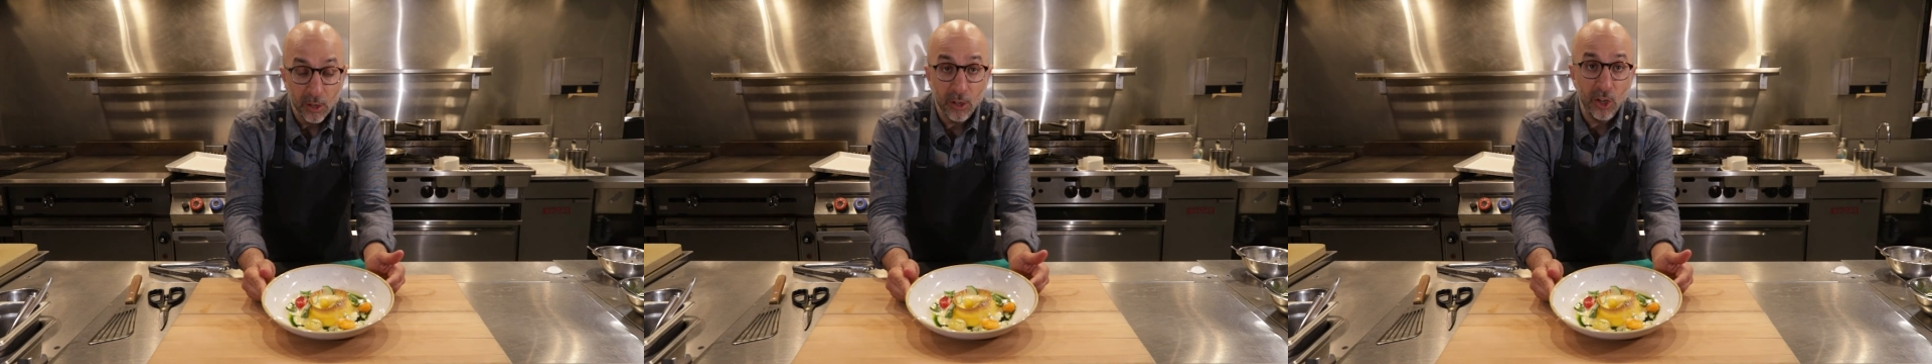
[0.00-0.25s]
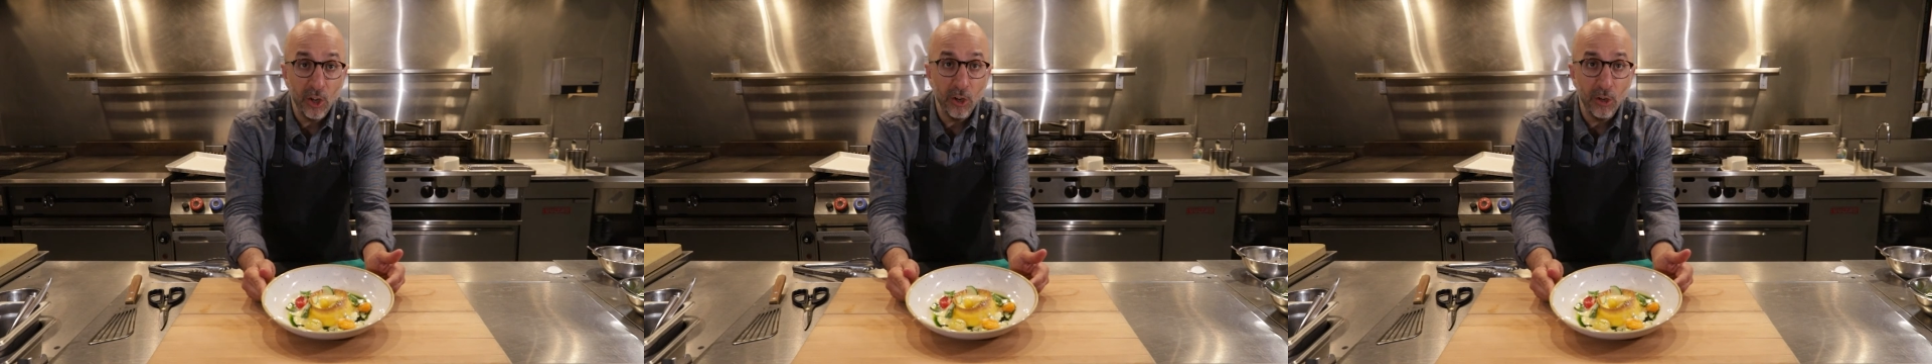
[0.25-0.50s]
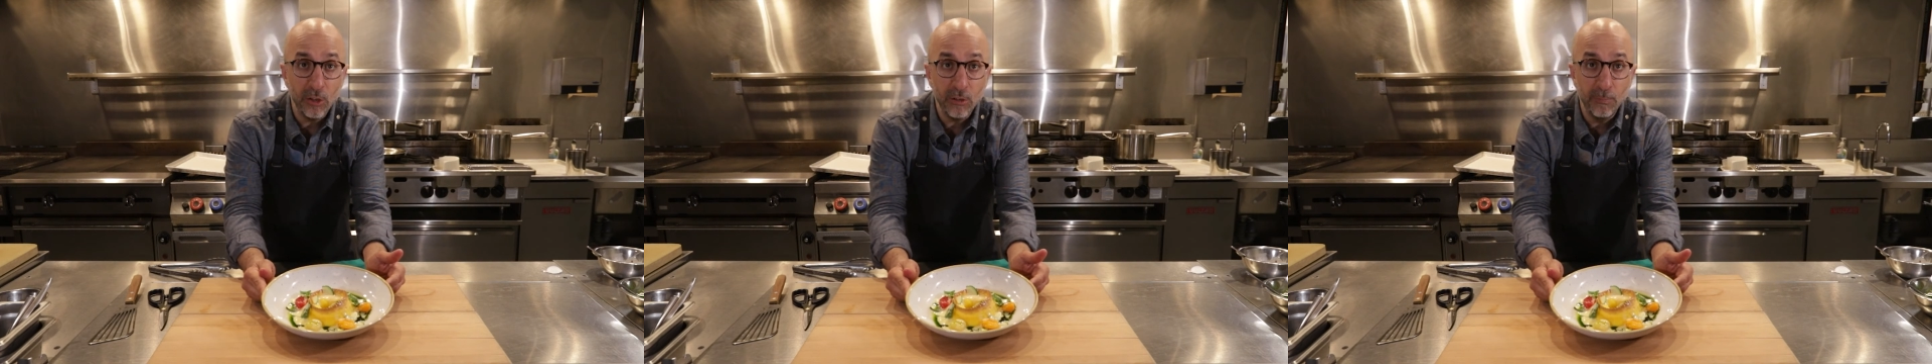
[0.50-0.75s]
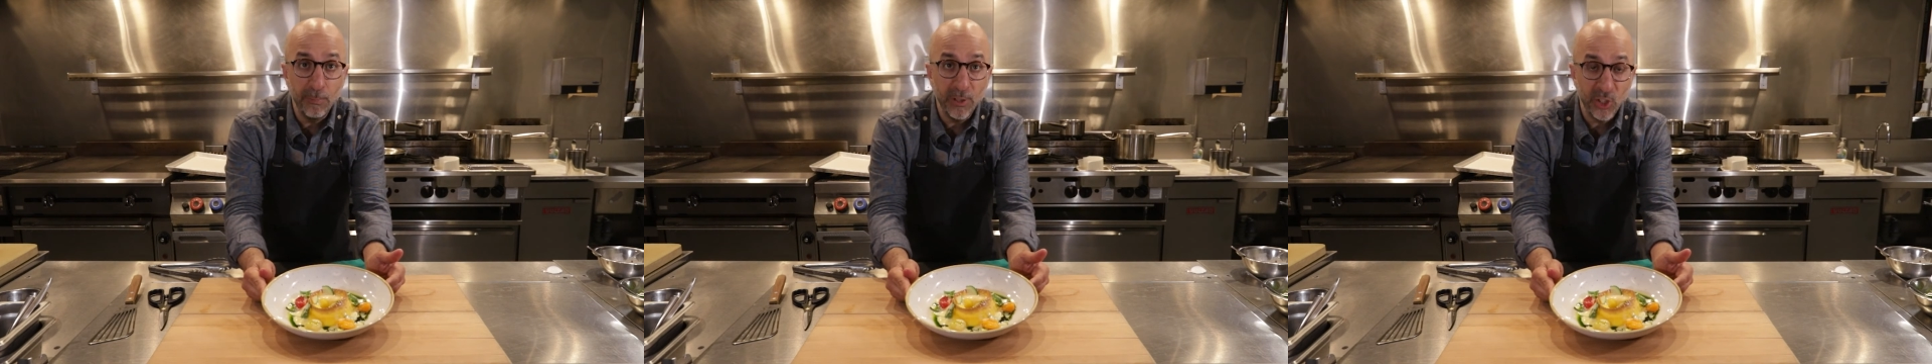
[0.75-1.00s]
cured
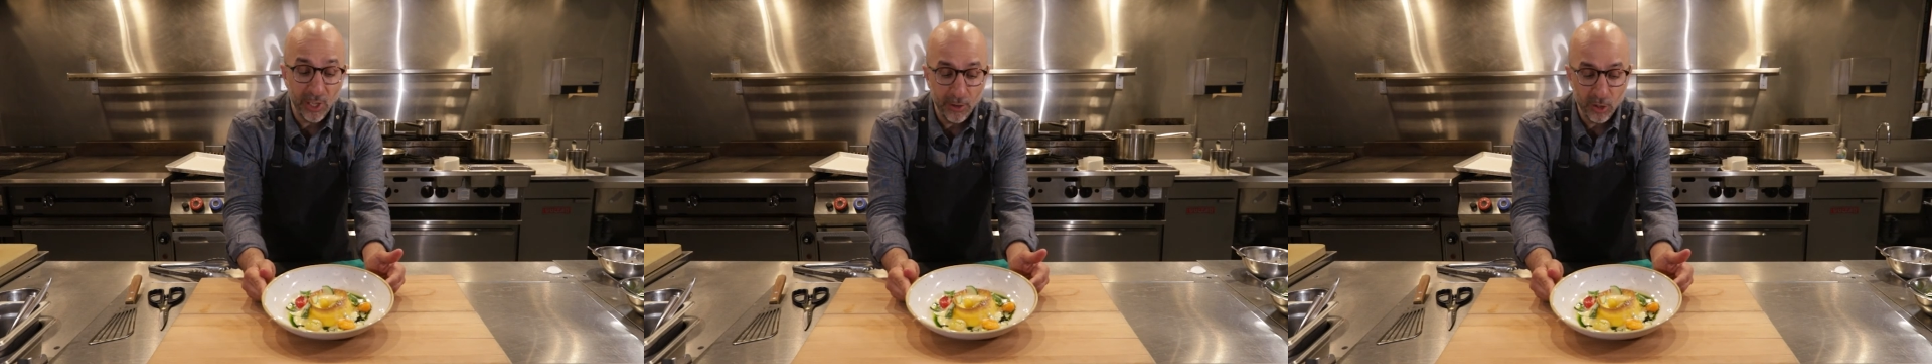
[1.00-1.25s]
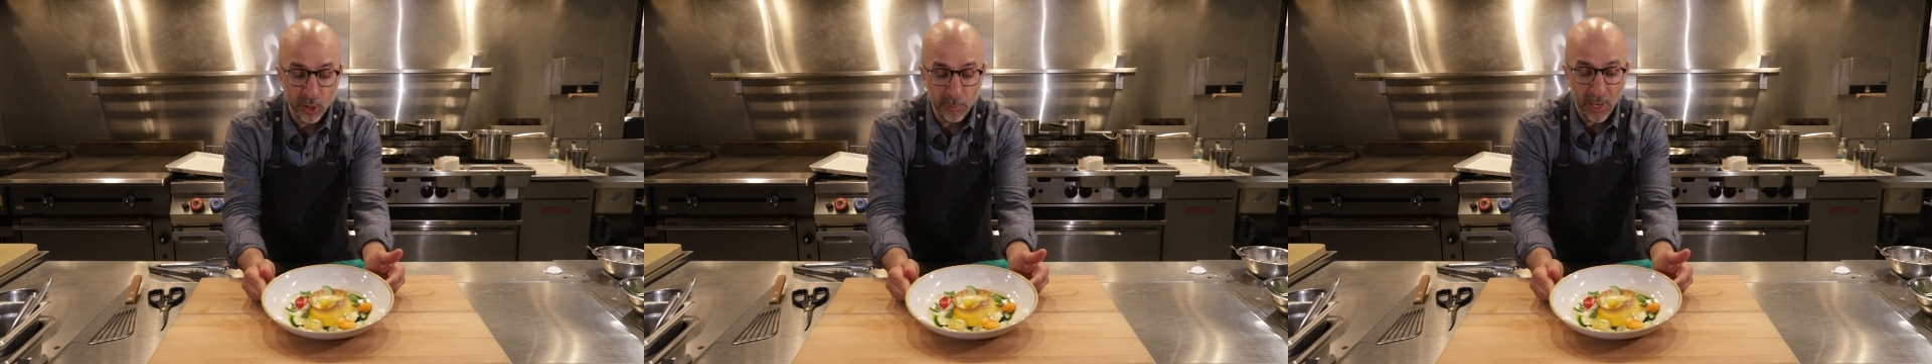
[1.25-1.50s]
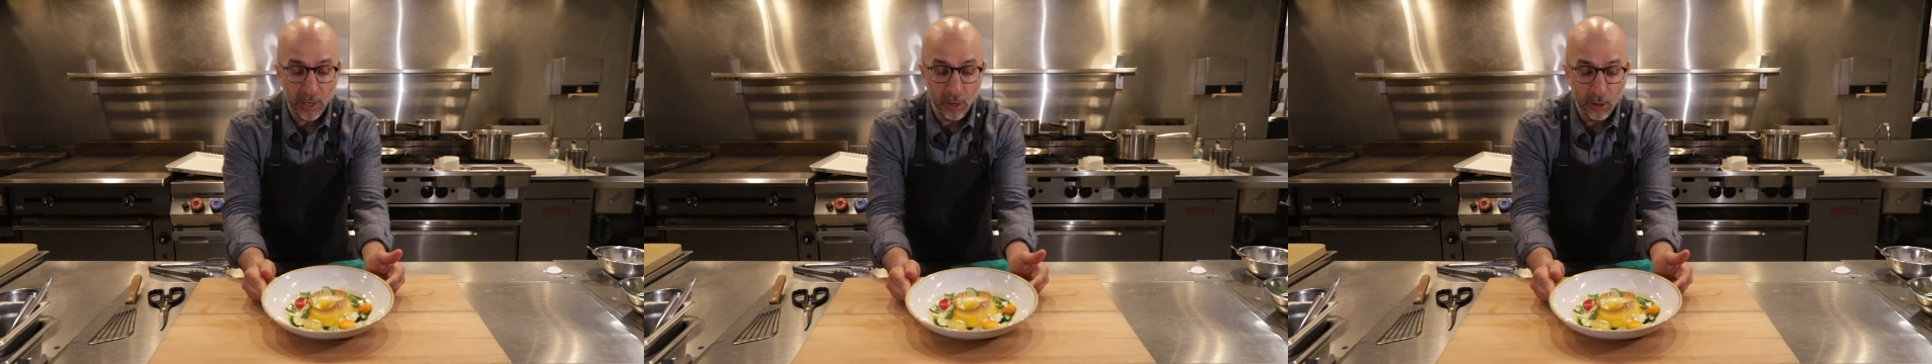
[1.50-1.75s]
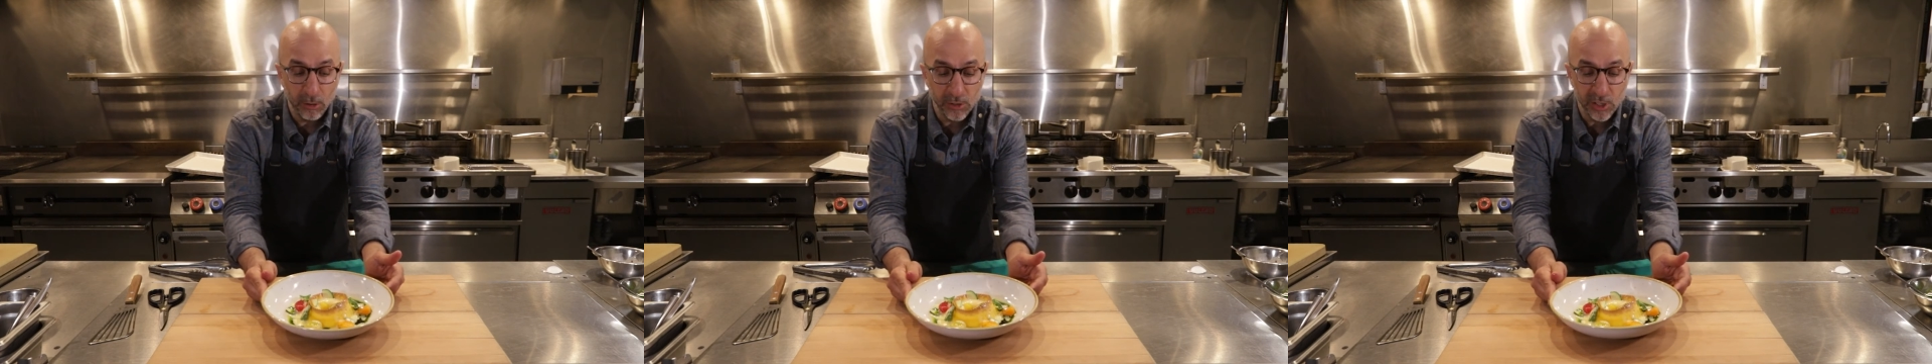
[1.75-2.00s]
cherry
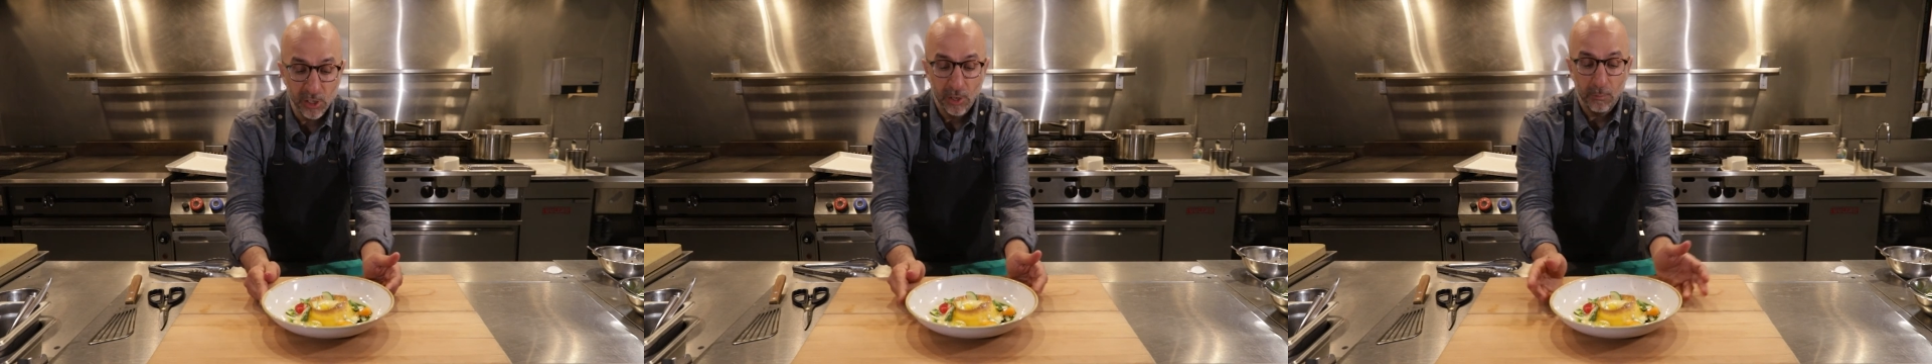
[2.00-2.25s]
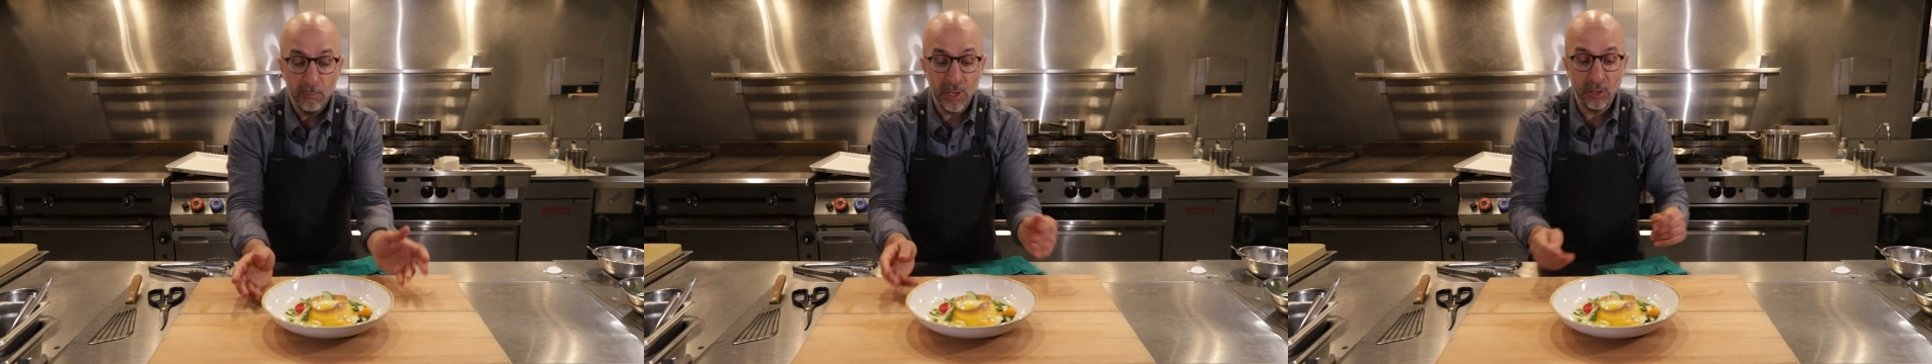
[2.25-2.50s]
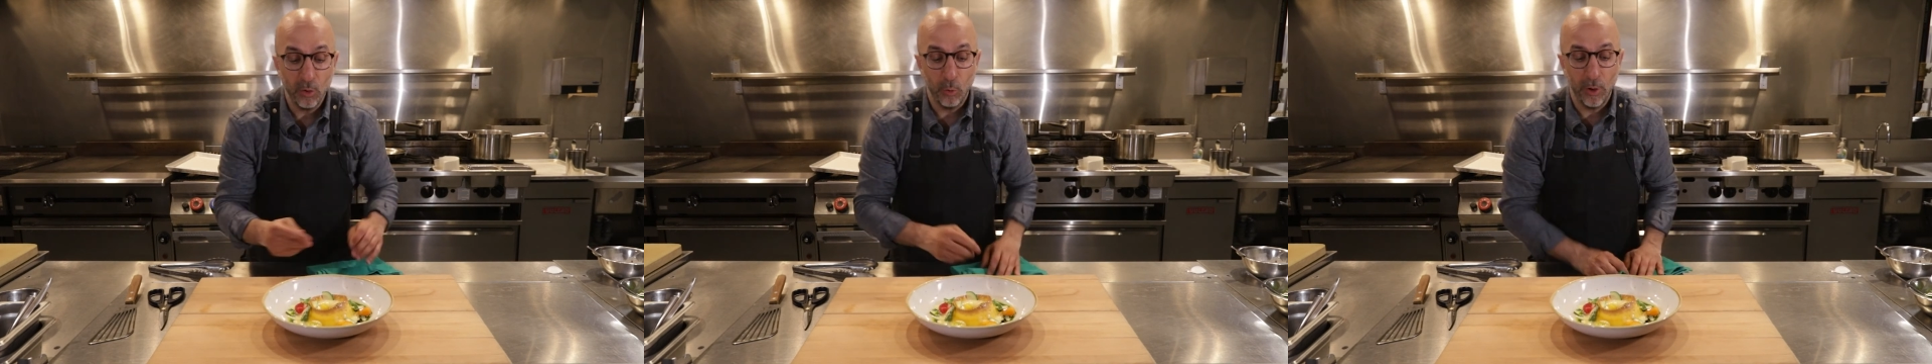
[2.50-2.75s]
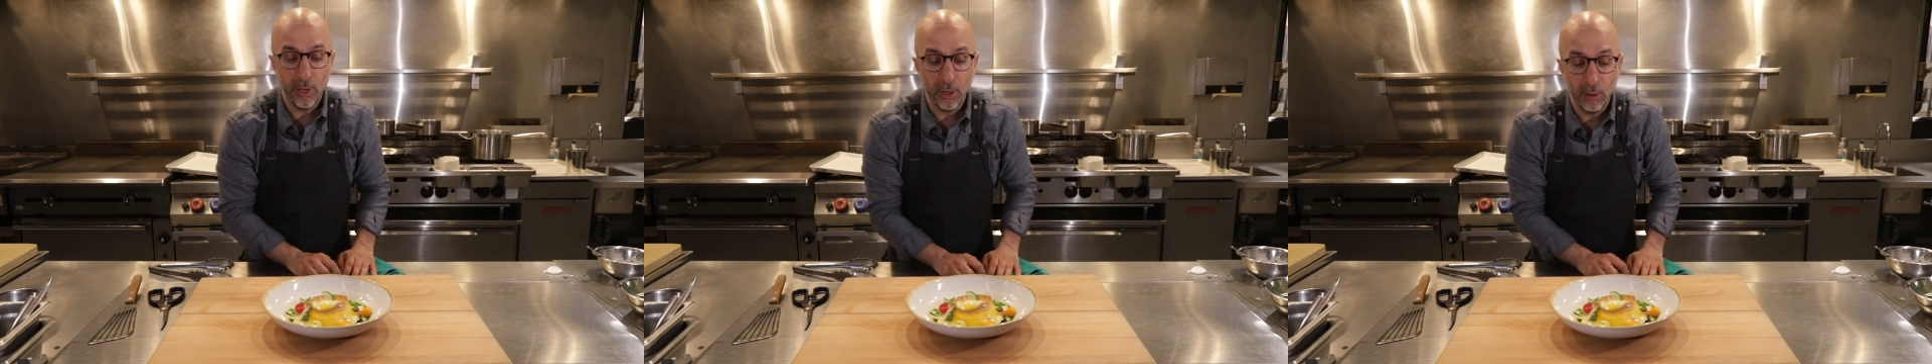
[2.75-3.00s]
tomatoes, mint
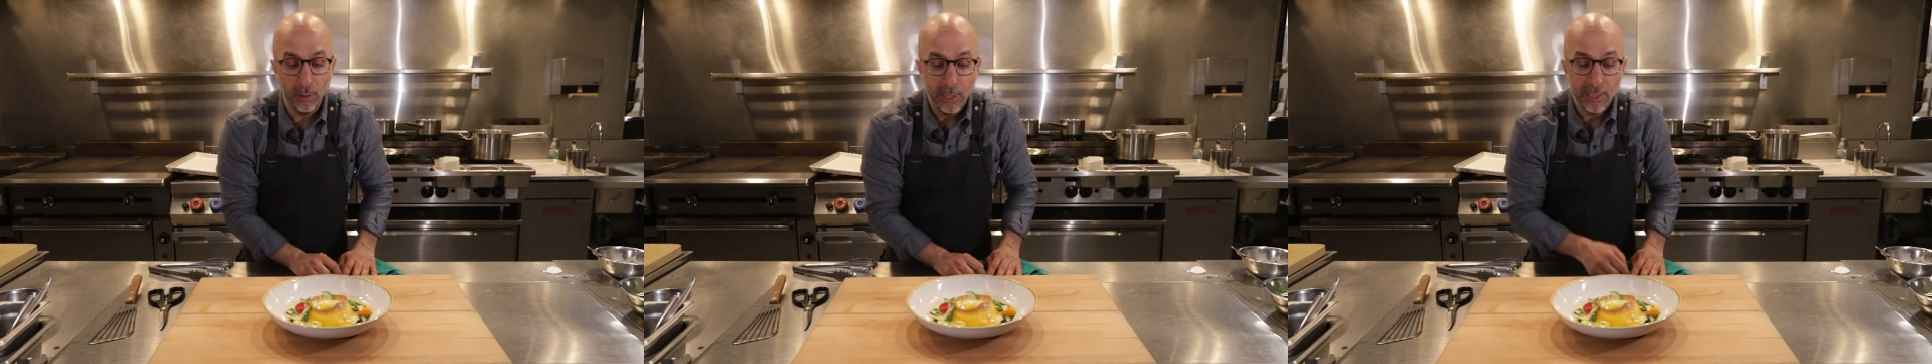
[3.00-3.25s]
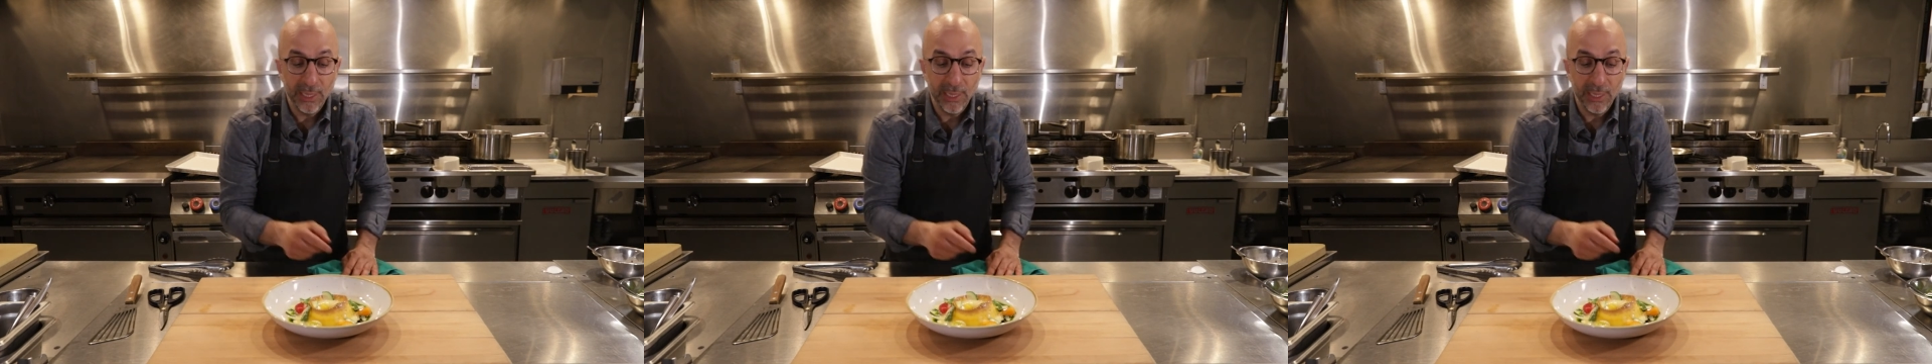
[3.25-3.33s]
oil,